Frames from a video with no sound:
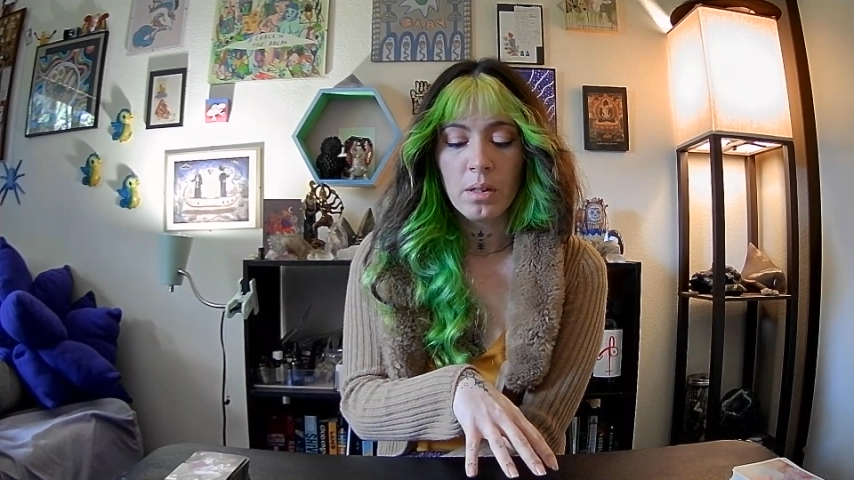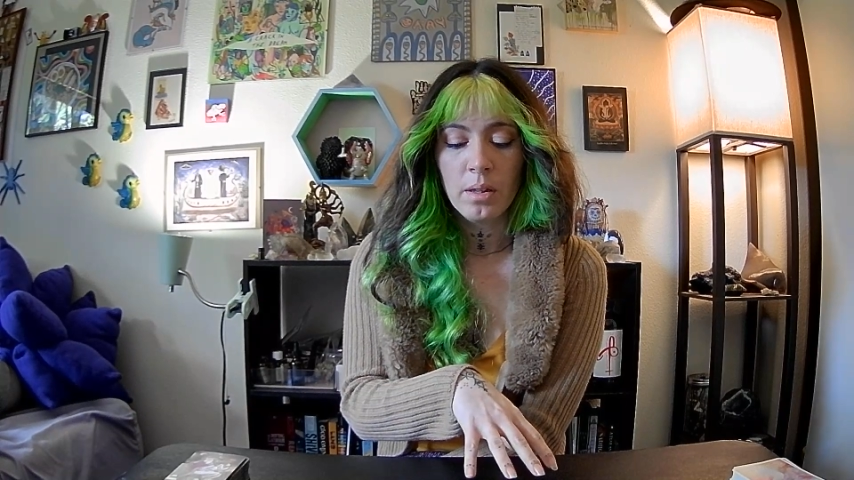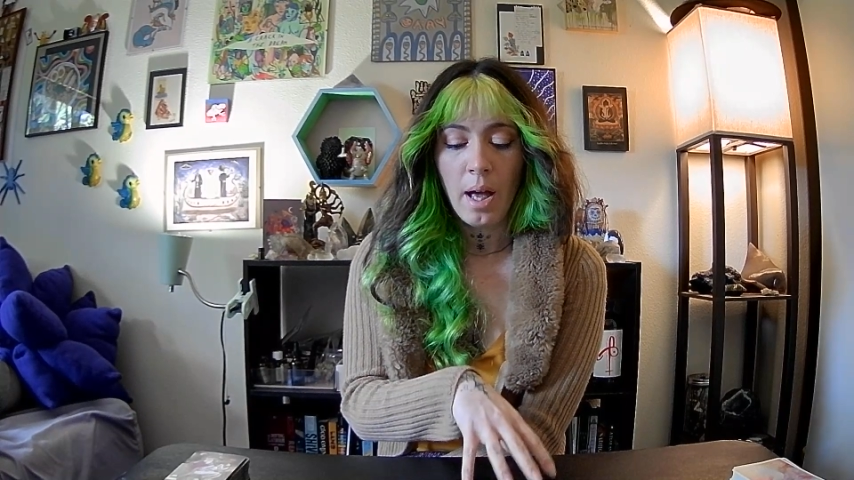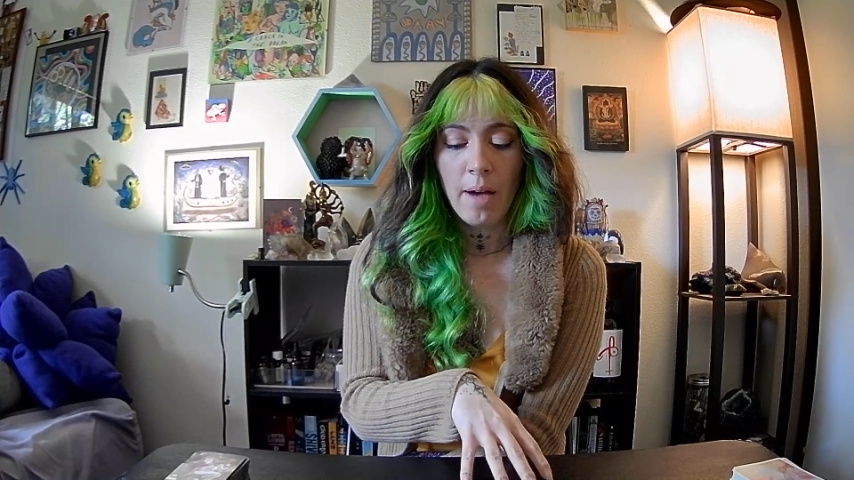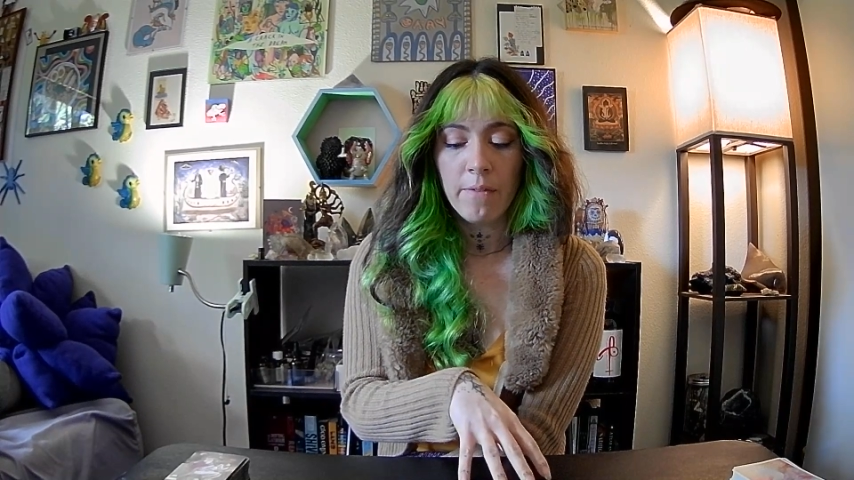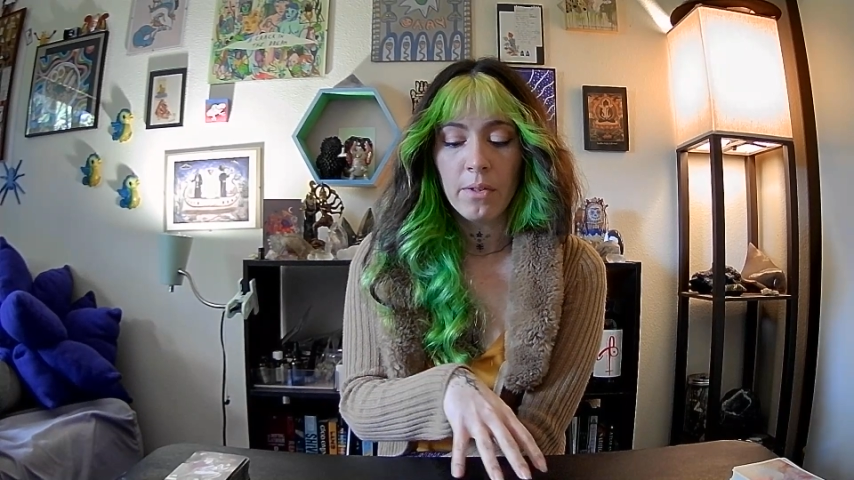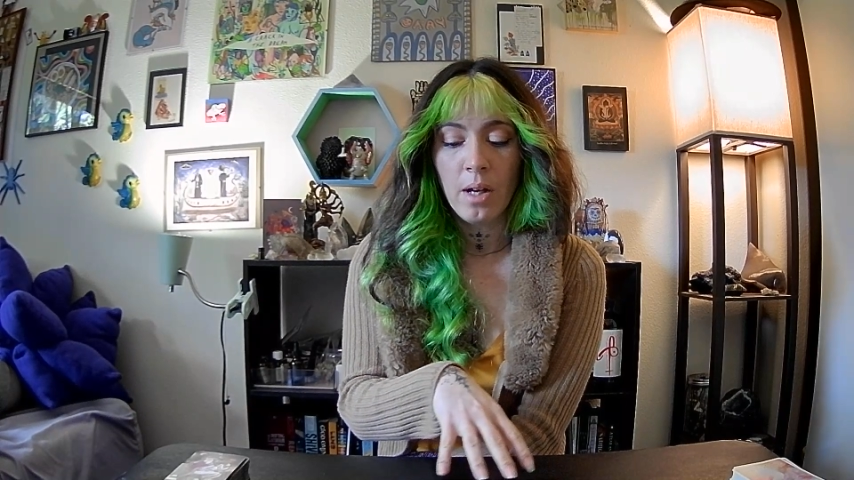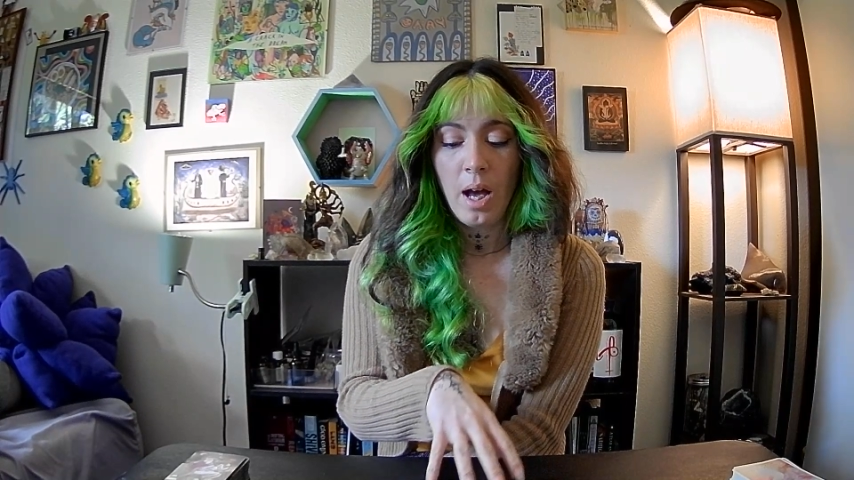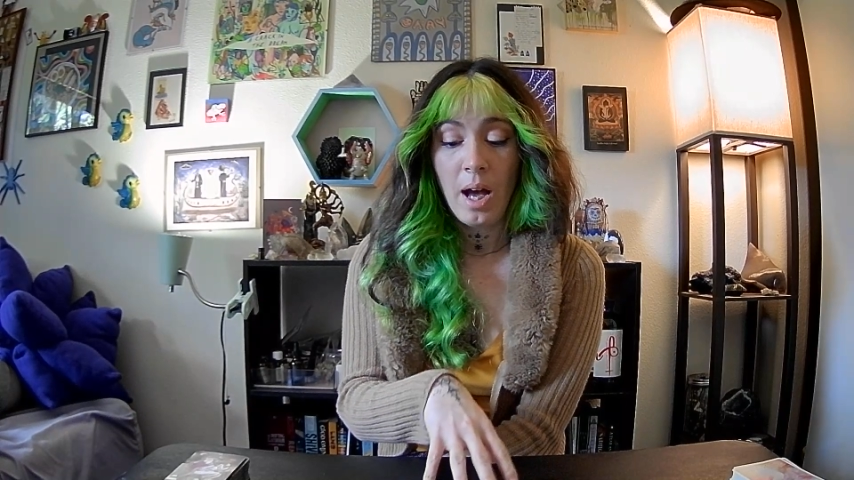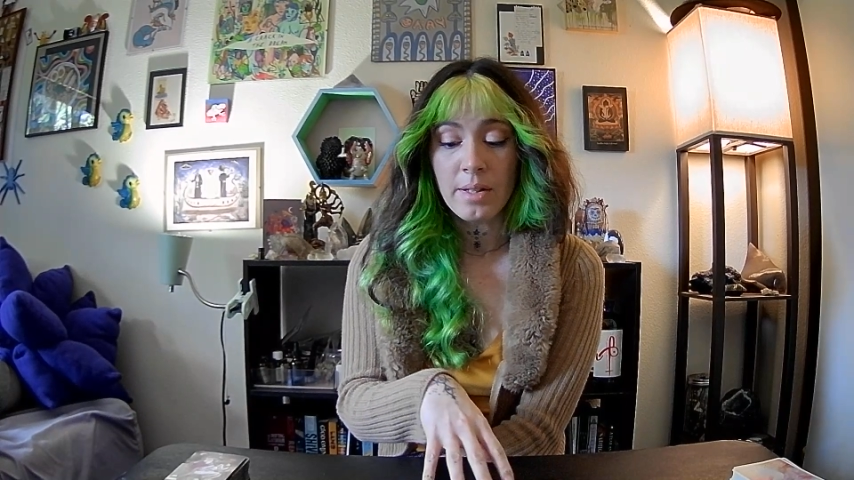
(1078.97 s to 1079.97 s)
the effort
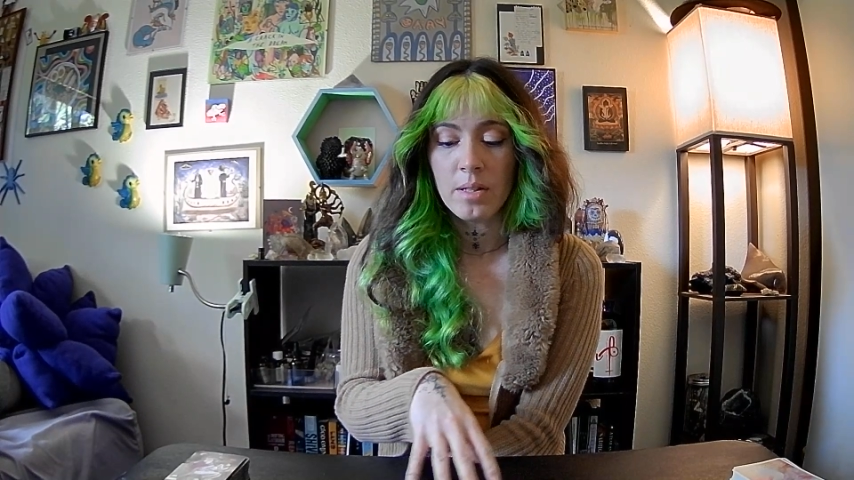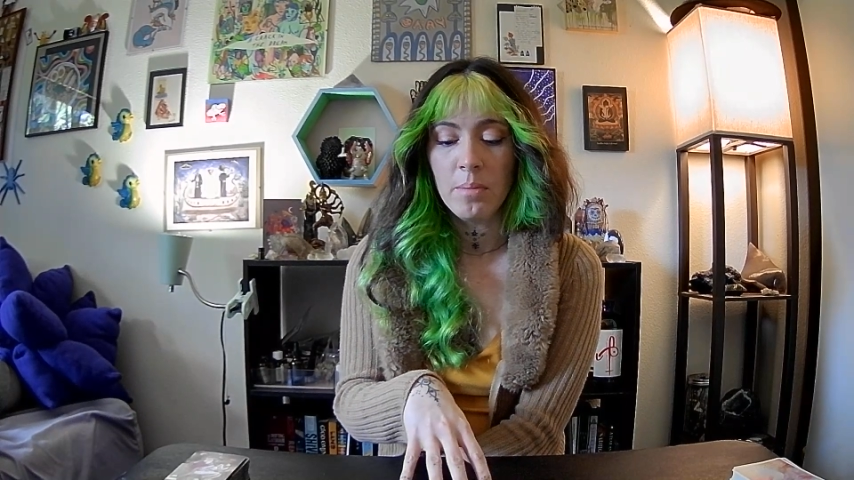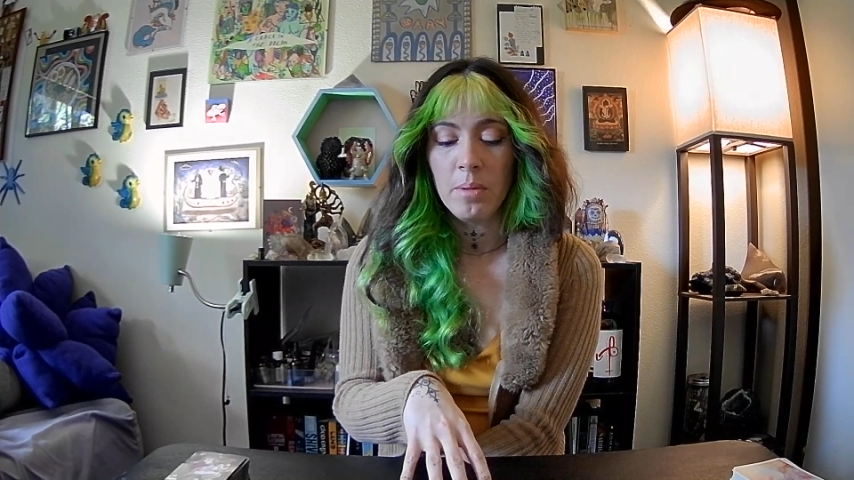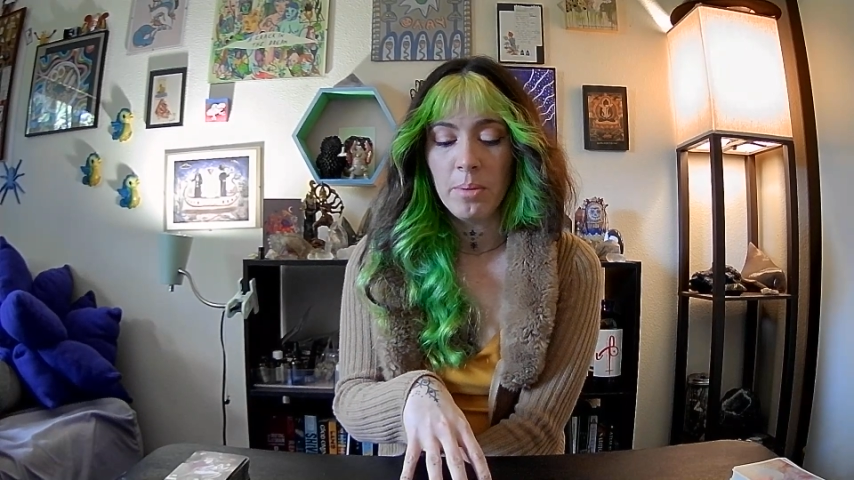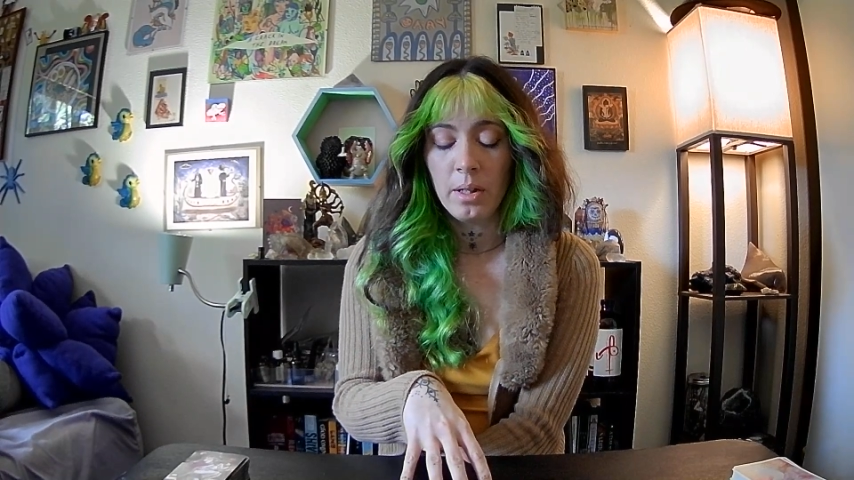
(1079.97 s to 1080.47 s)
has to be put